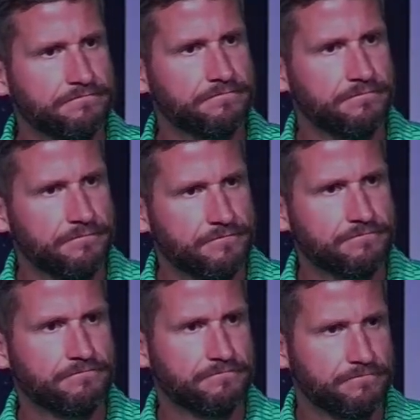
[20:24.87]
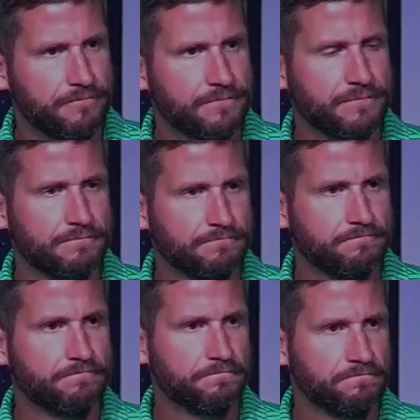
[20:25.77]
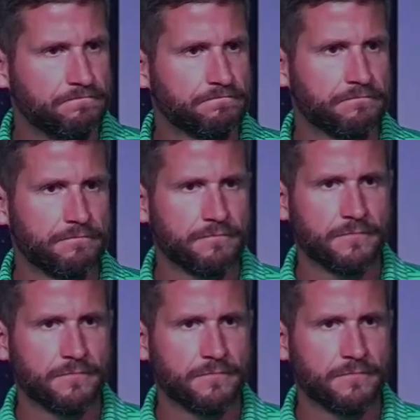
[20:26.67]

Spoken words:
[no speech]